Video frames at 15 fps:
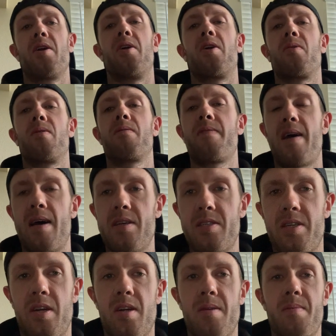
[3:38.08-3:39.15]
You're going
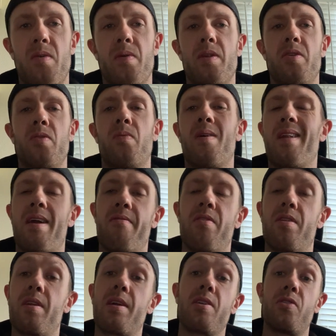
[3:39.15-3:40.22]
fast here, but we do want
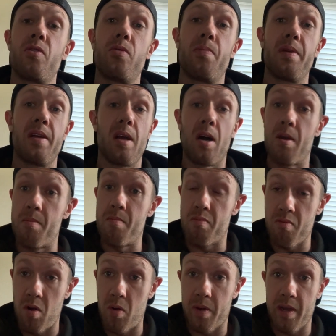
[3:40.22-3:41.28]
everything to be
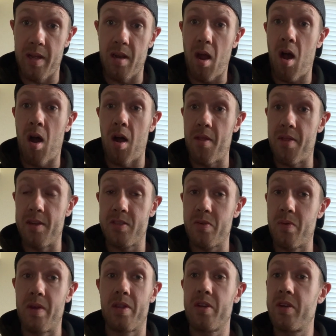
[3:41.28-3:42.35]
unbroken on
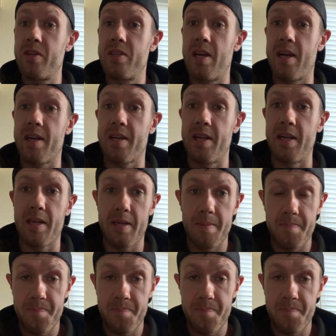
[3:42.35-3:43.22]
this with good technique.